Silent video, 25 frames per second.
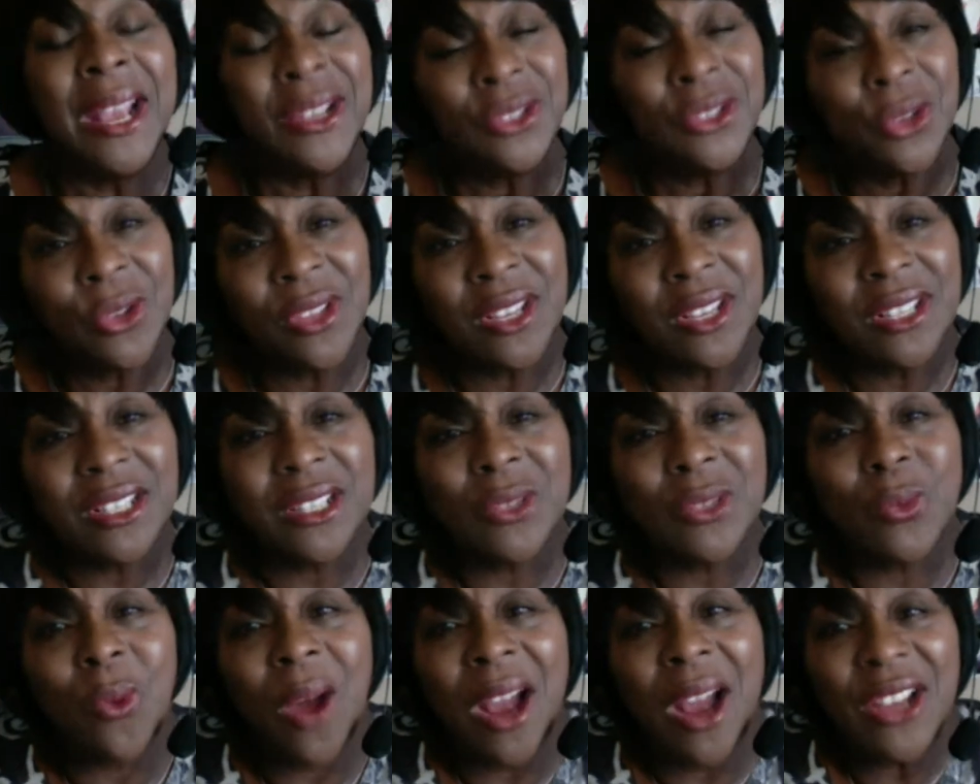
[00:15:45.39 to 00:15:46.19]
So this
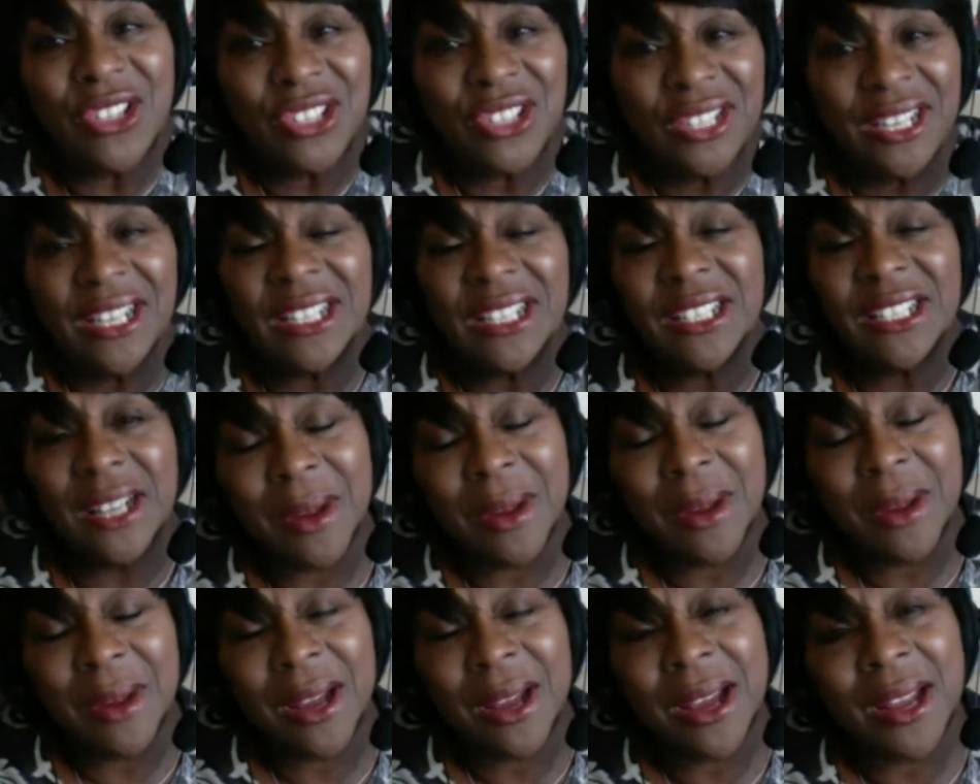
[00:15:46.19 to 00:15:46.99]
is why she ended
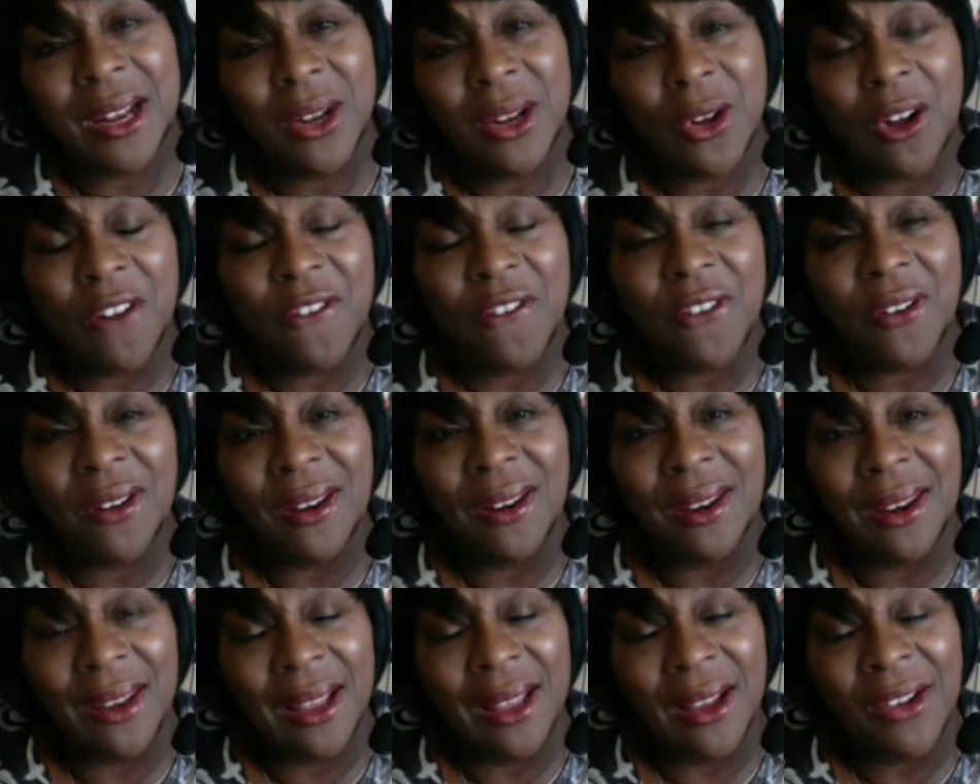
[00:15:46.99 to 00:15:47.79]
up cutting off
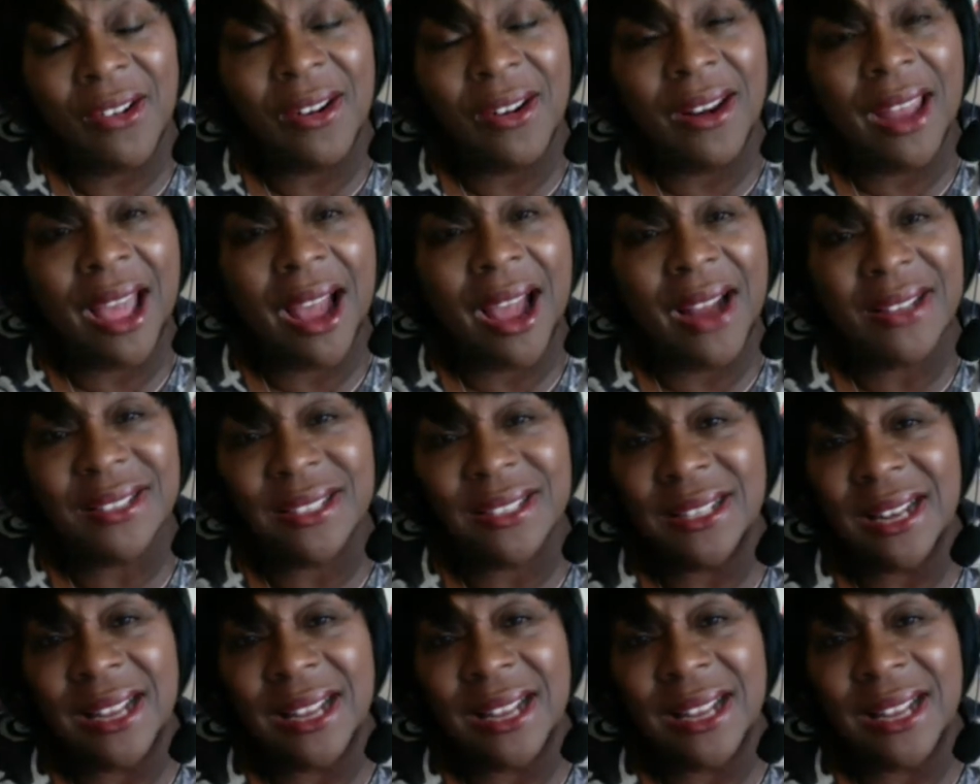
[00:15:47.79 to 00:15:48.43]
her locks.